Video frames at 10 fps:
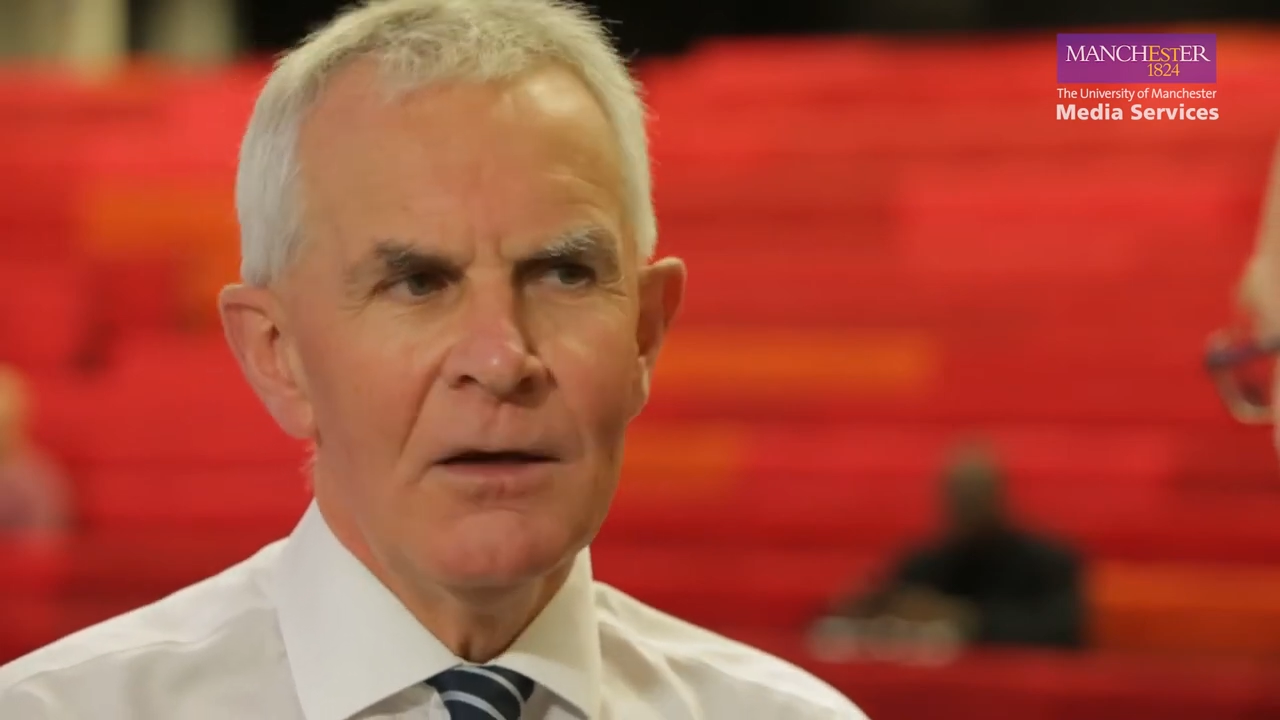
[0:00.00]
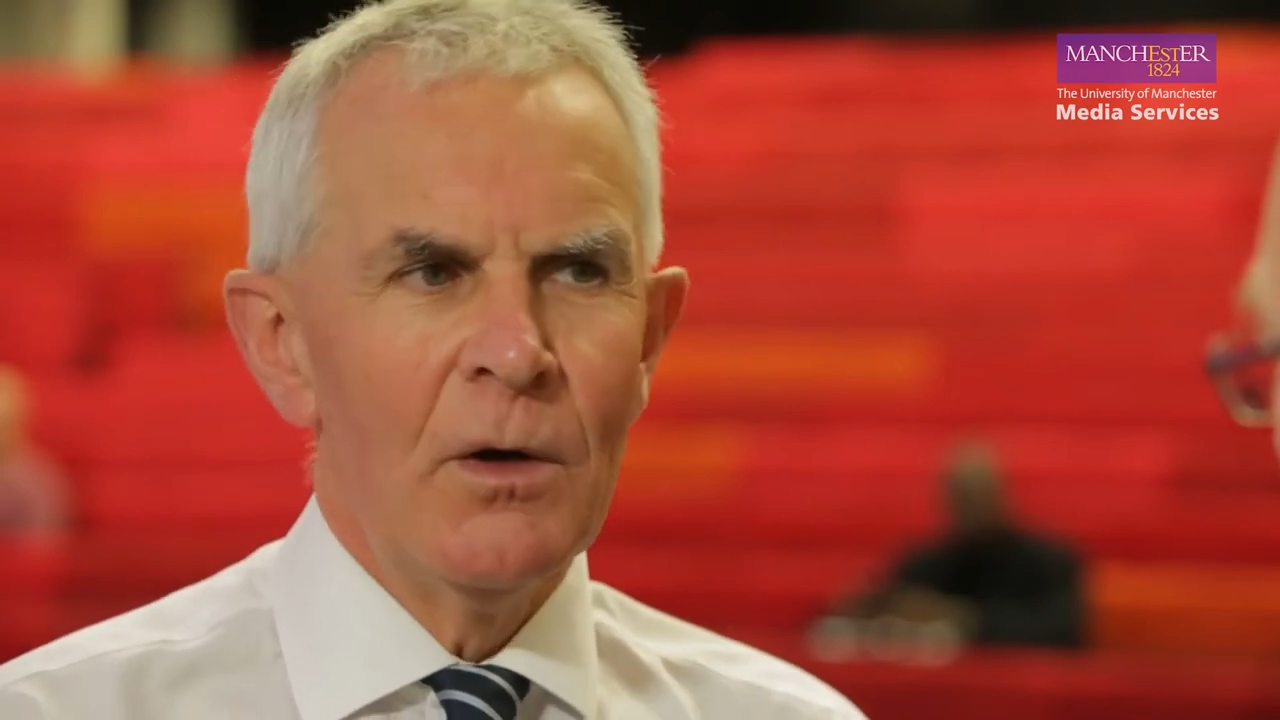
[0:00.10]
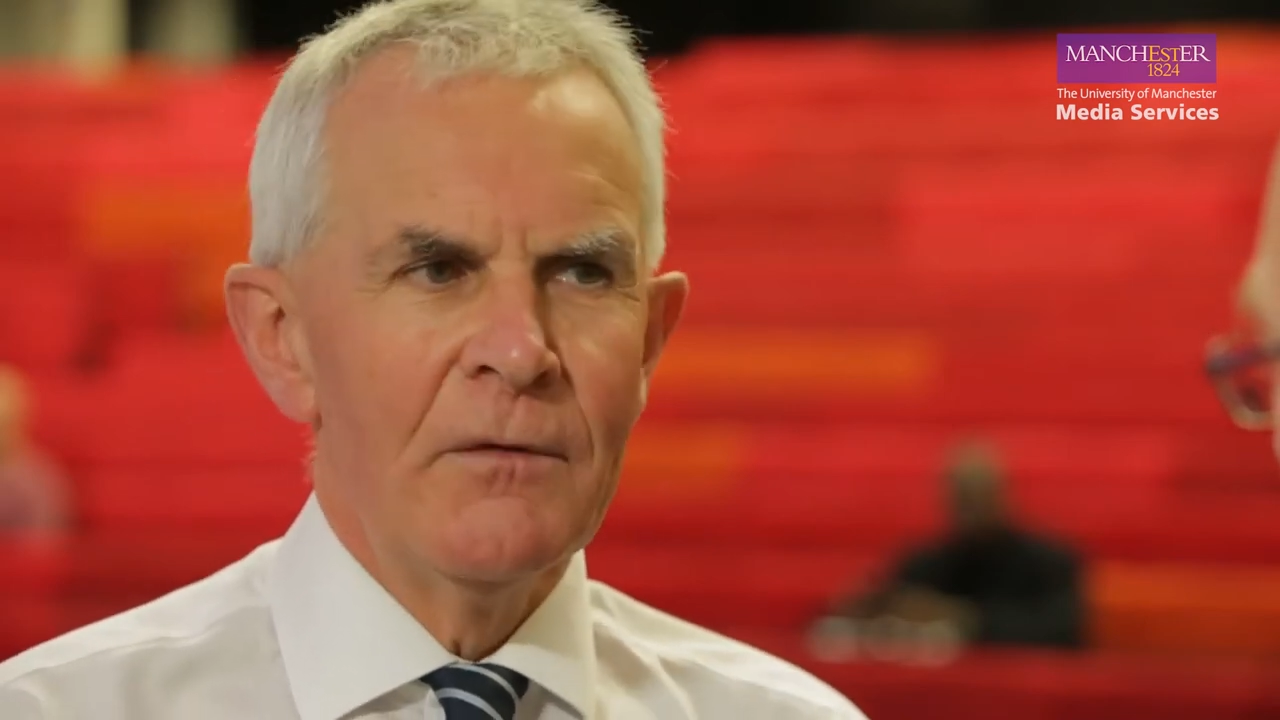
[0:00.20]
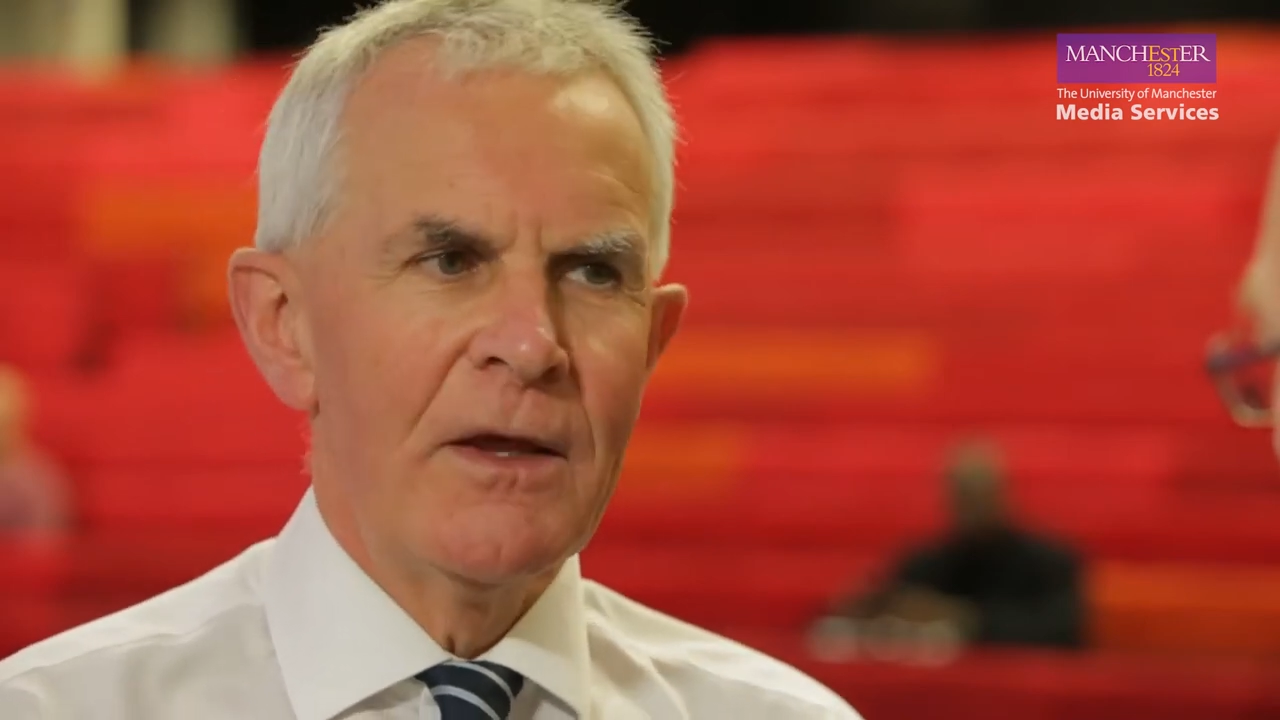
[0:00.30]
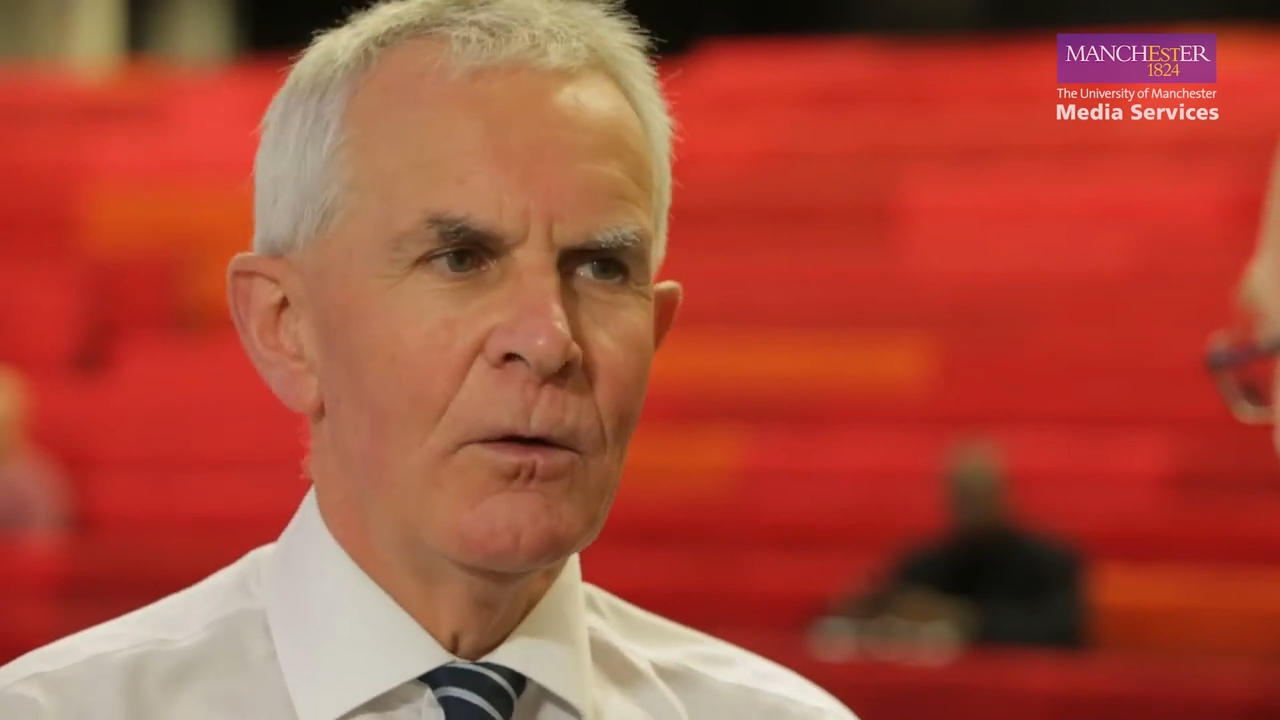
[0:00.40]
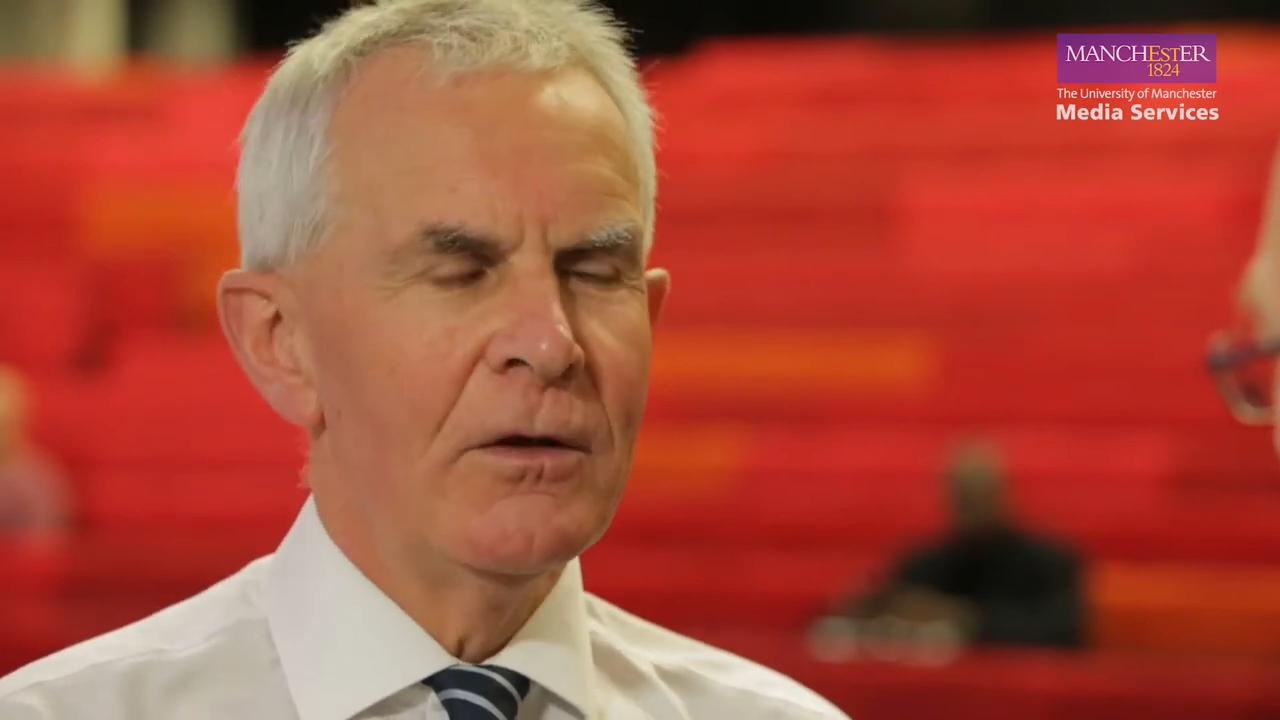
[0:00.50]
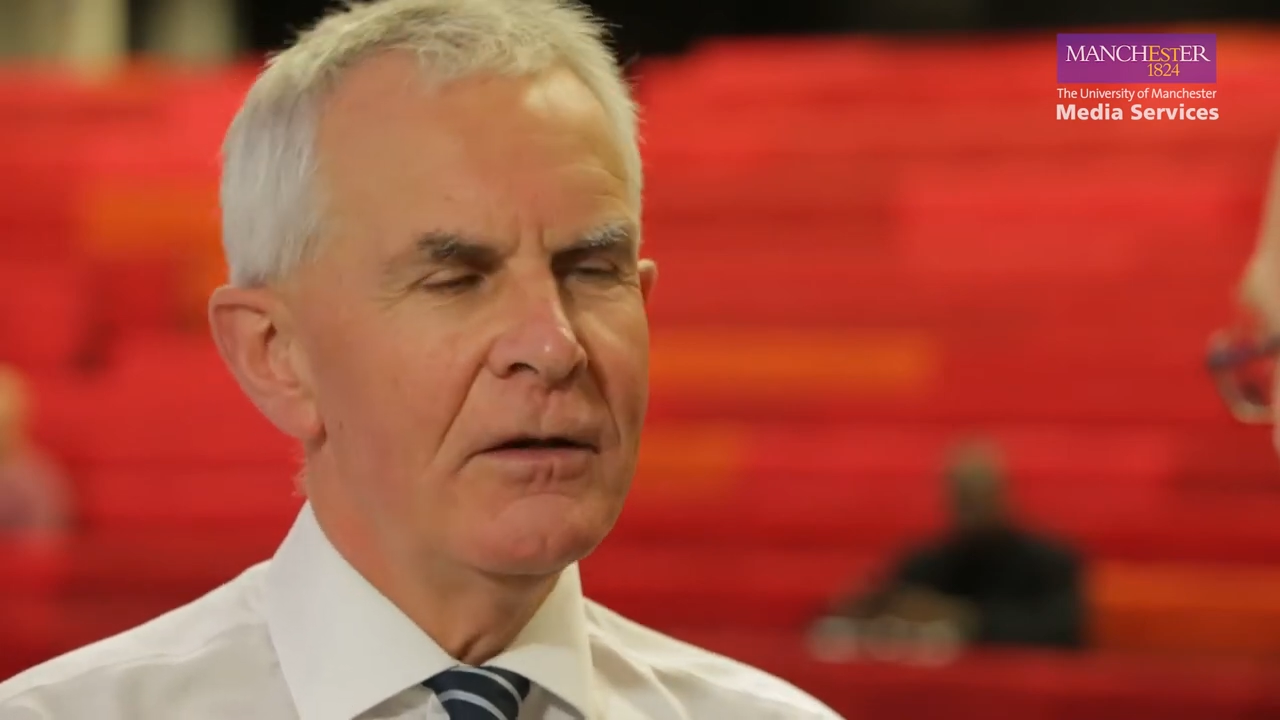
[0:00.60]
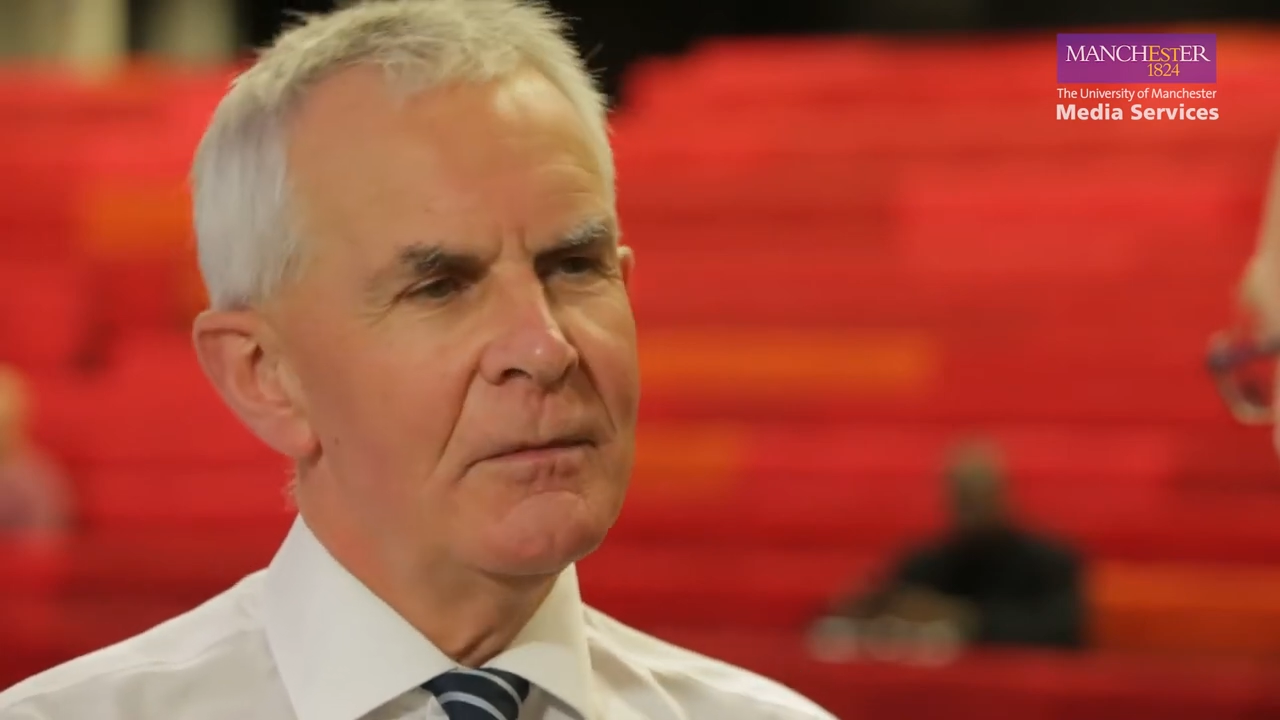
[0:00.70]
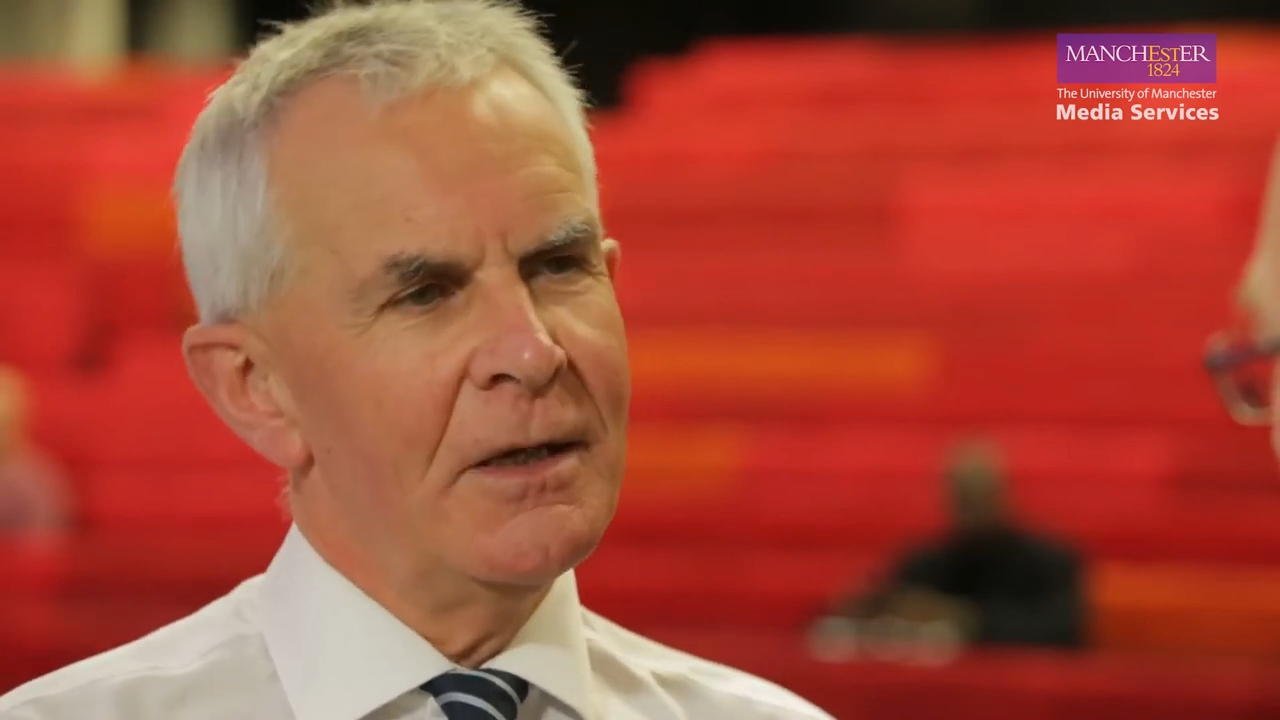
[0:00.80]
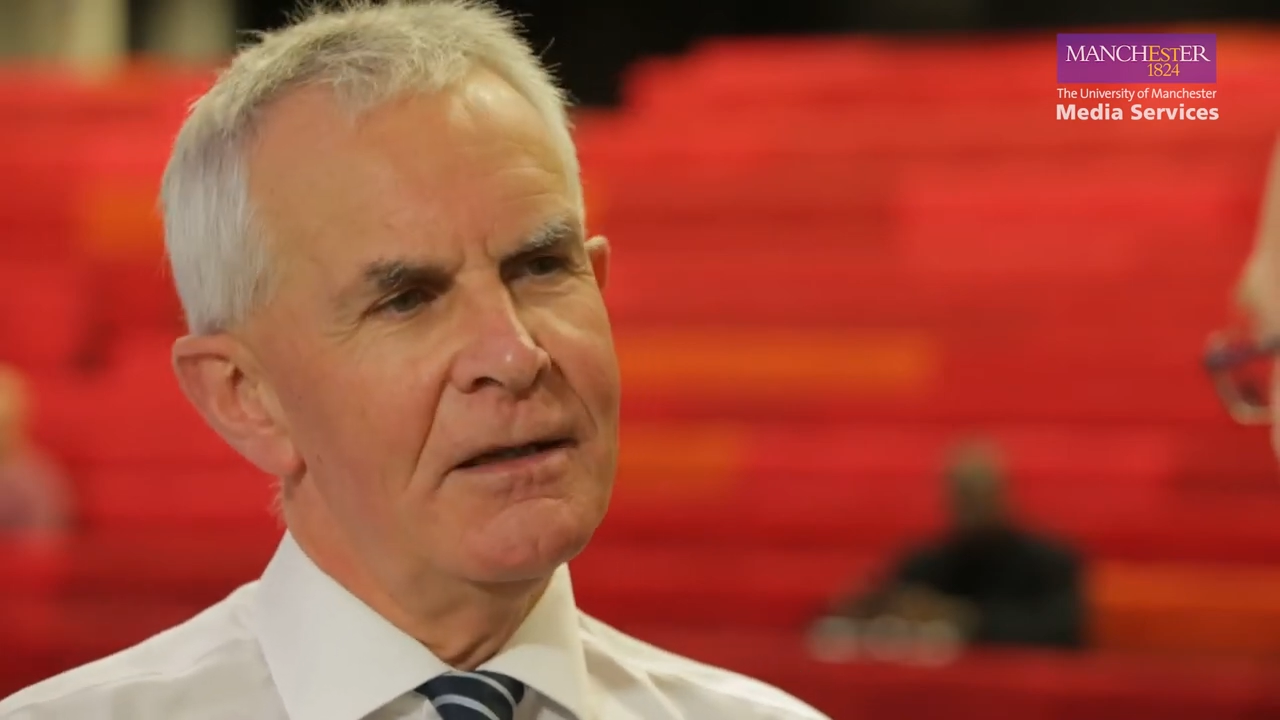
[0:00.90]
What have they all
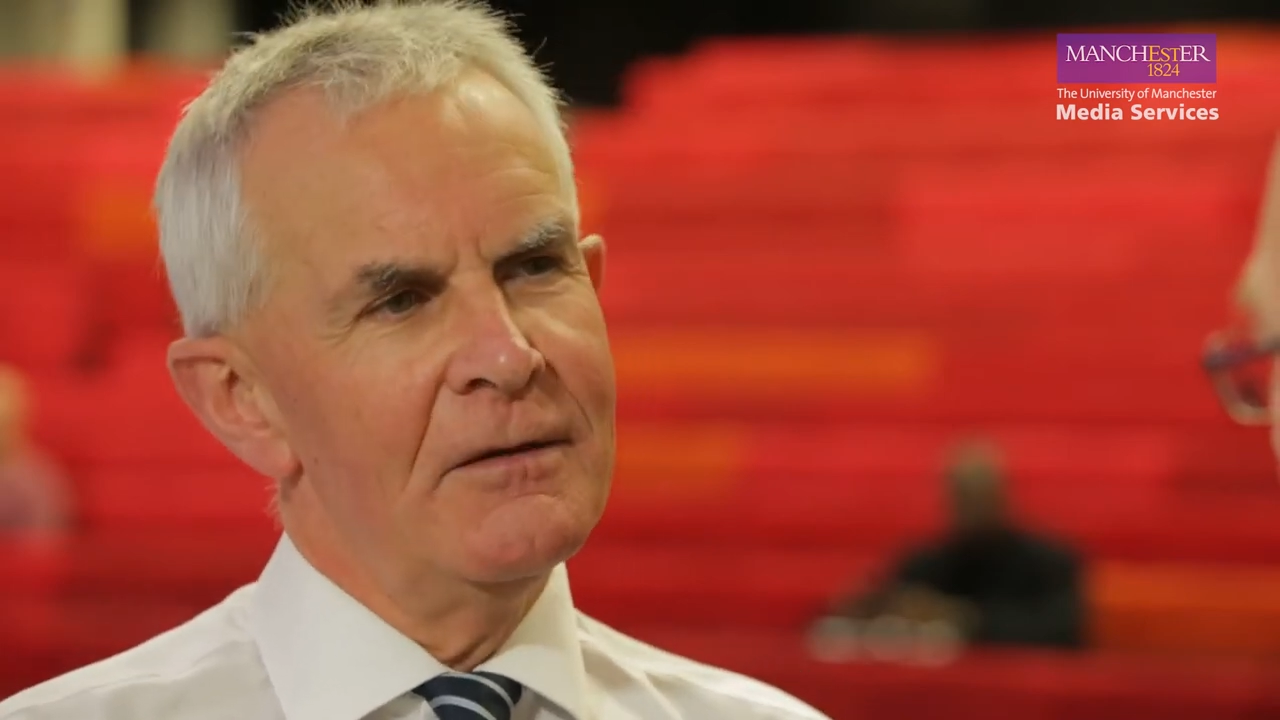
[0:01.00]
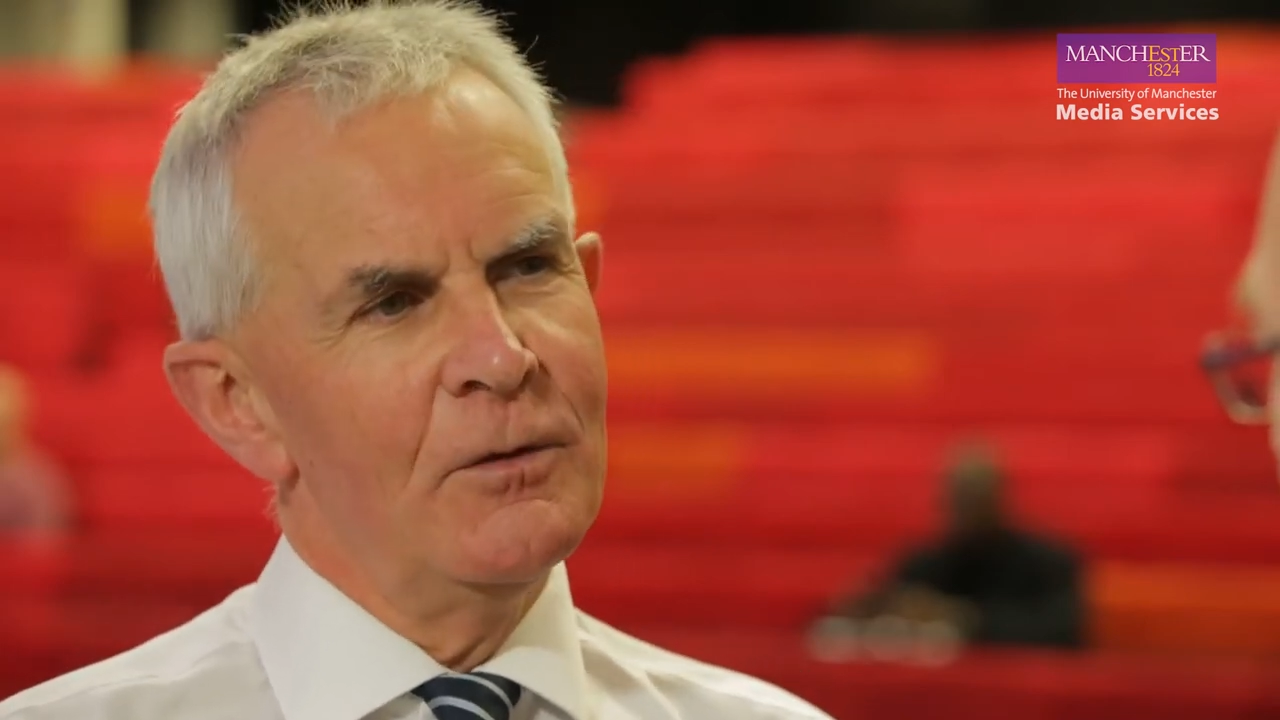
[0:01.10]
heard about?